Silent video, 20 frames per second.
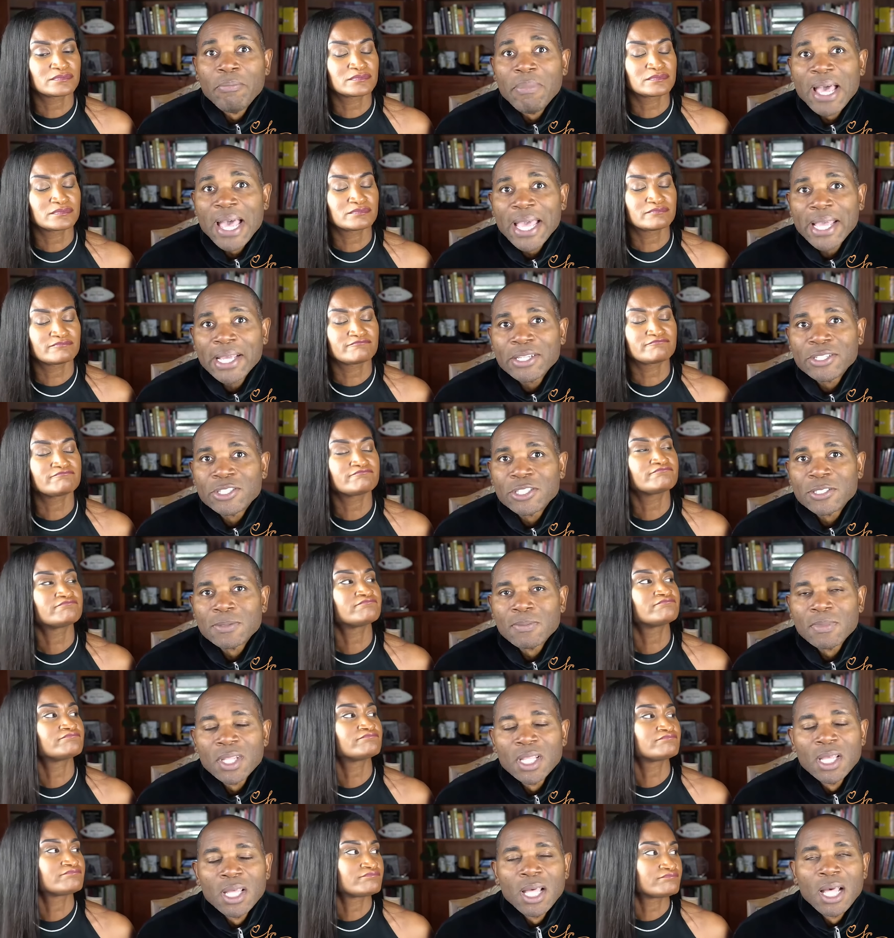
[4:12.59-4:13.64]
Speaker 1: the
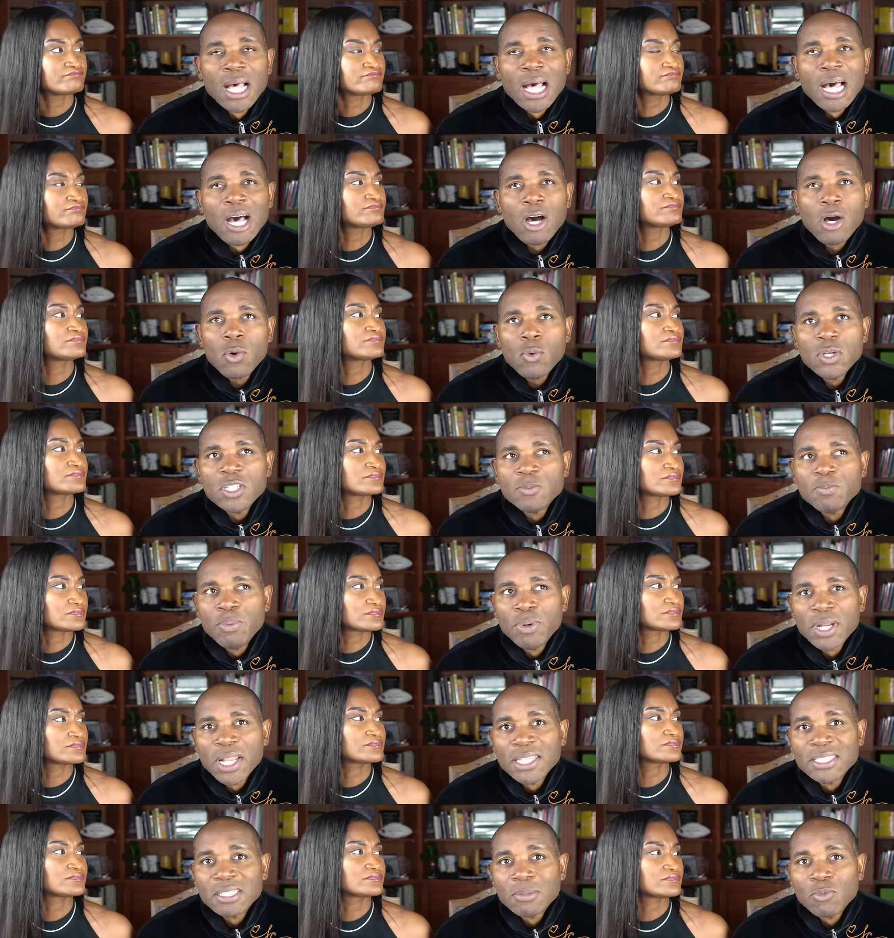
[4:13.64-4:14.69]
max. I always
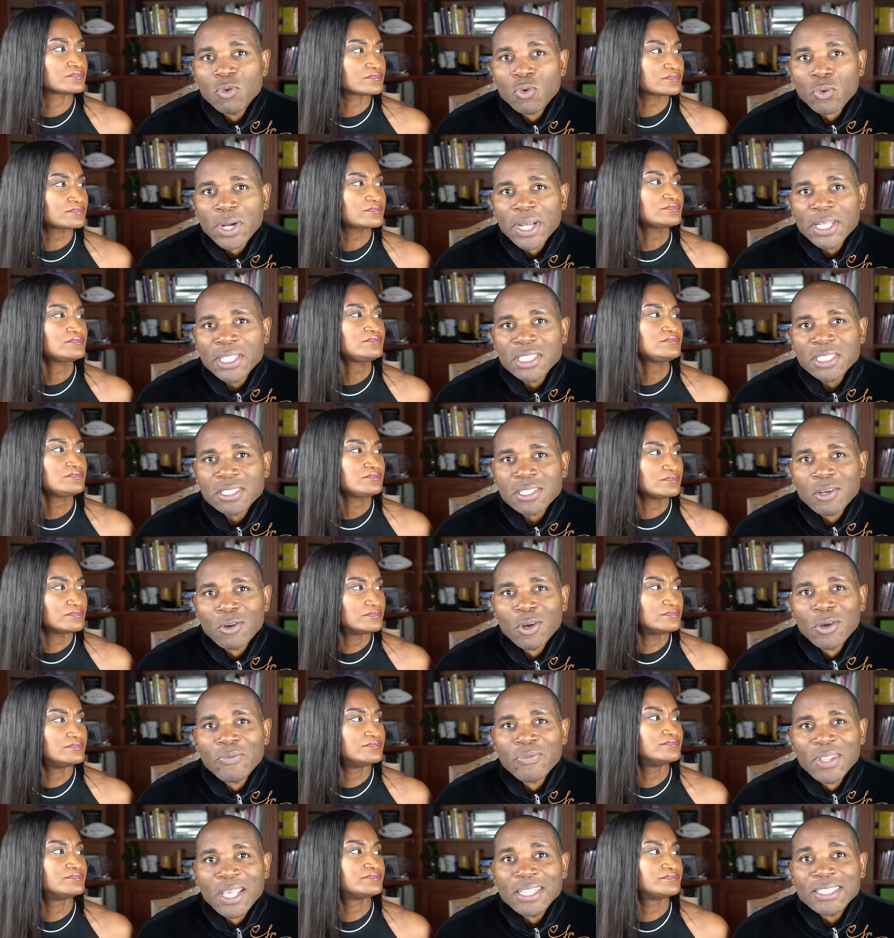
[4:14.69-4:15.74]
put in some grace.
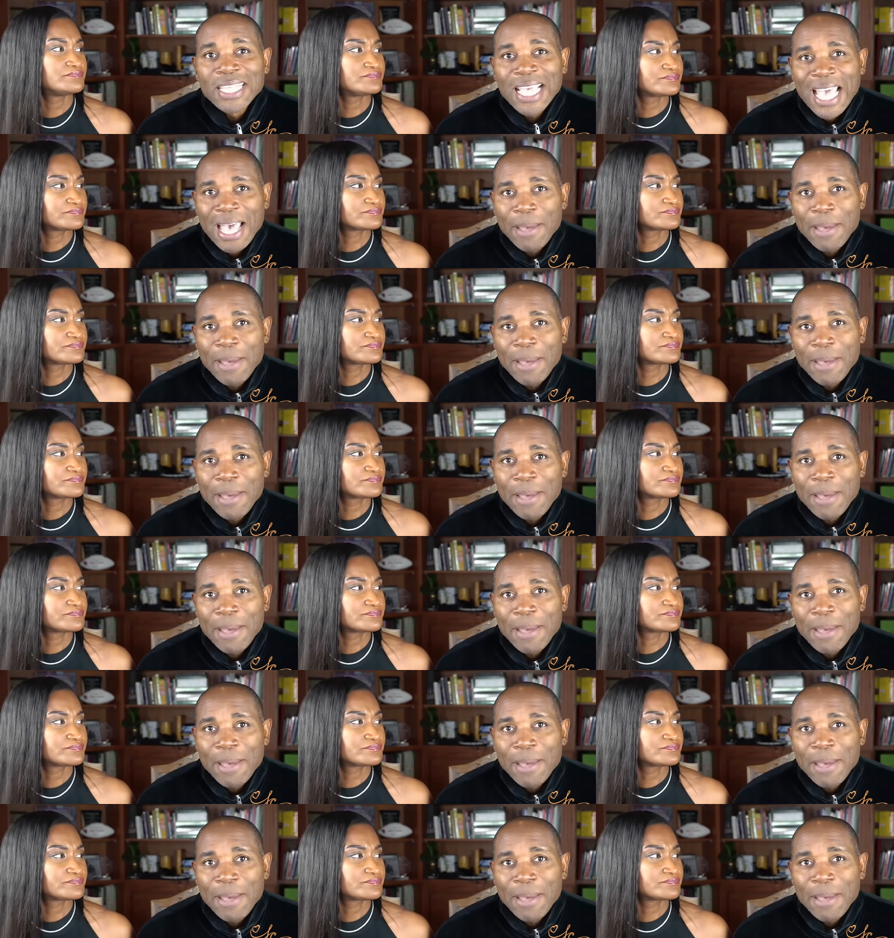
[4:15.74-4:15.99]
So if things